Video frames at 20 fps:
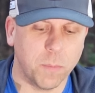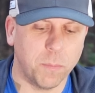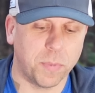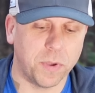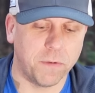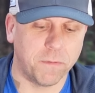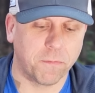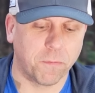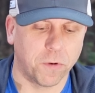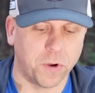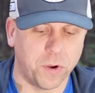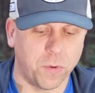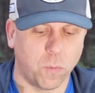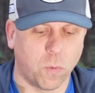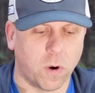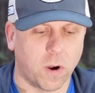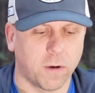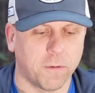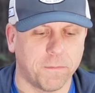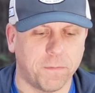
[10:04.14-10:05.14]
BeFree
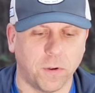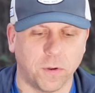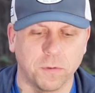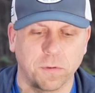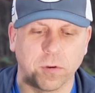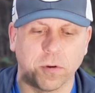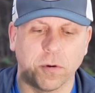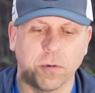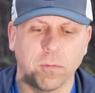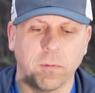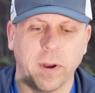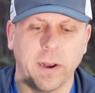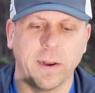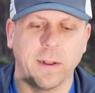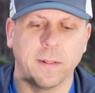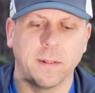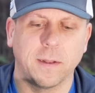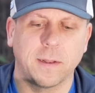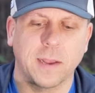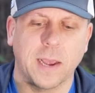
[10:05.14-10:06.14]
water filter right
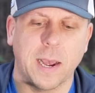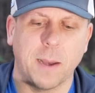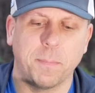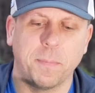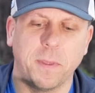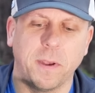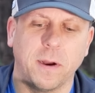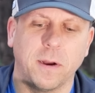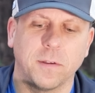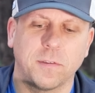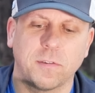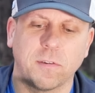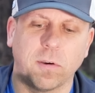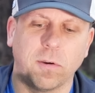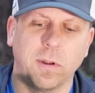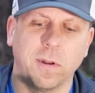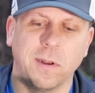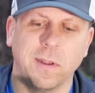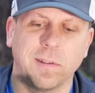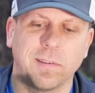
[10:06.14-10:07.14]
in the top there. So
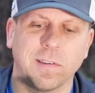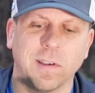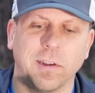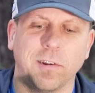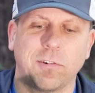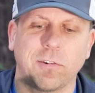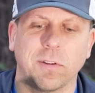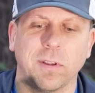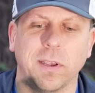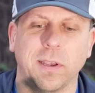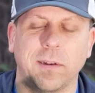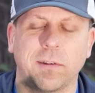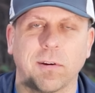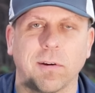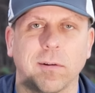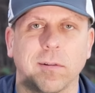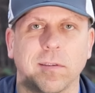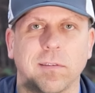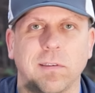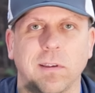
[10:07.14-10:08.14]
it essentially
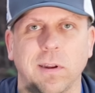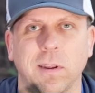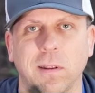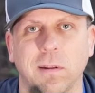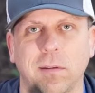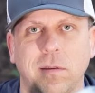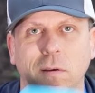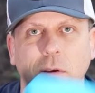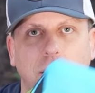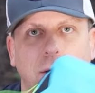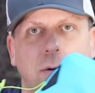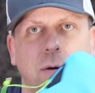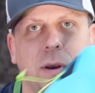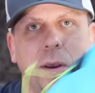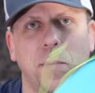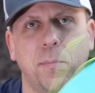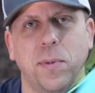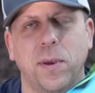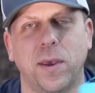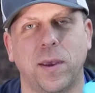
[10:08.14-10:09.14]
turns it into
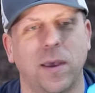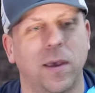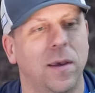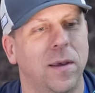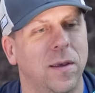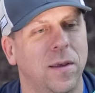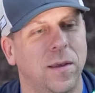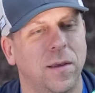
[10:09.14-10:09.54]
a big